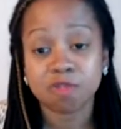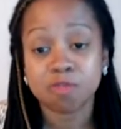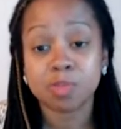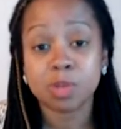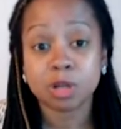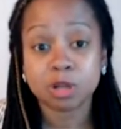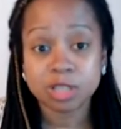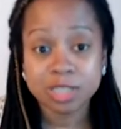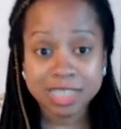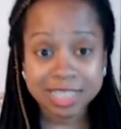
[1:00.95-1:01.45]

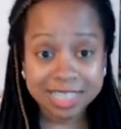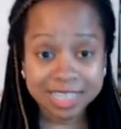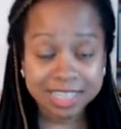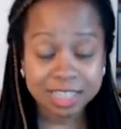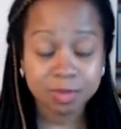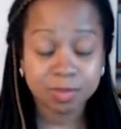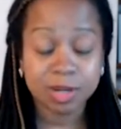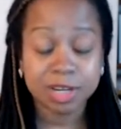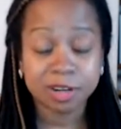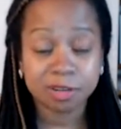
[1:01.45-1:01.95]

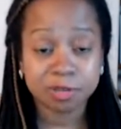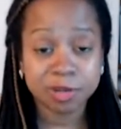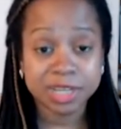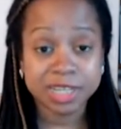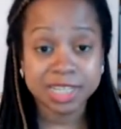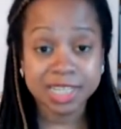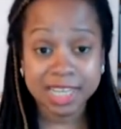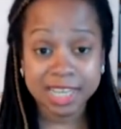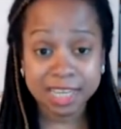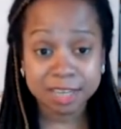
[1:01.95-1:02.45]
multidisciplinary
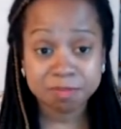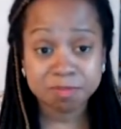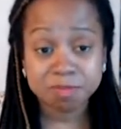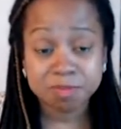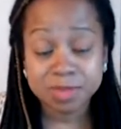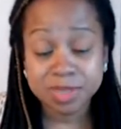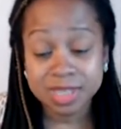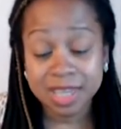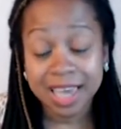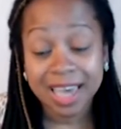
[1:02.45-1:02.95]

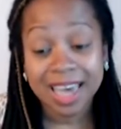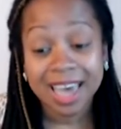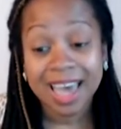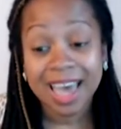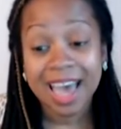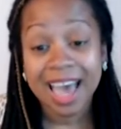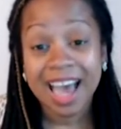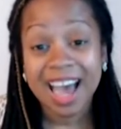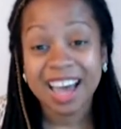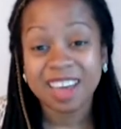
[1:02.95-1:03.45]
teams,
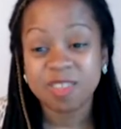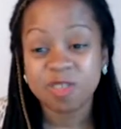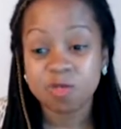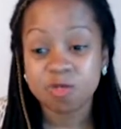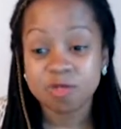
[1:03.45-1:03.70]
and